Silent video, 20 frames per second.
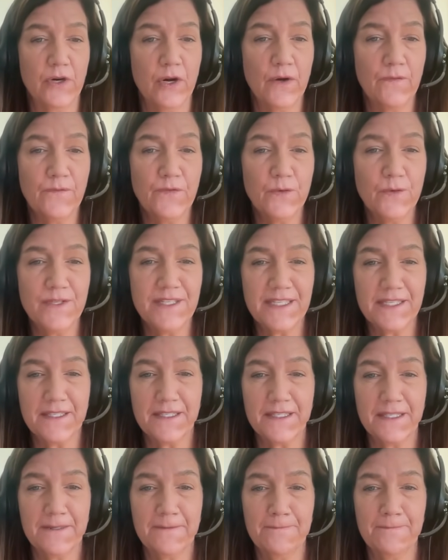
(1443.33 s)
Our food
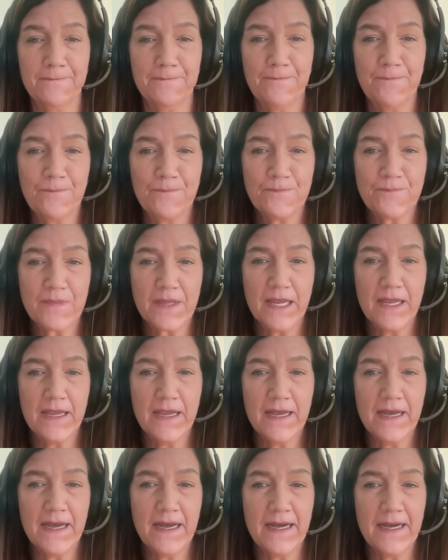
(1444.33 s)
system
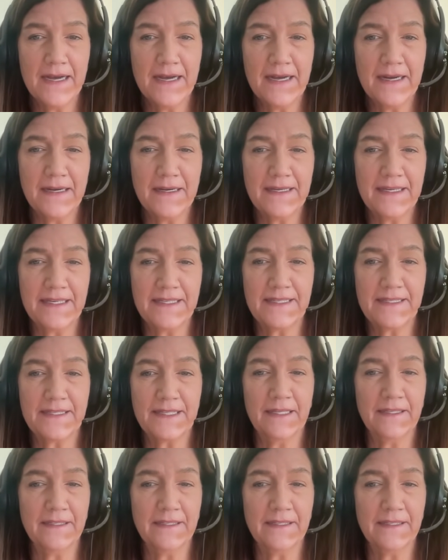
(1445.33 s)
is the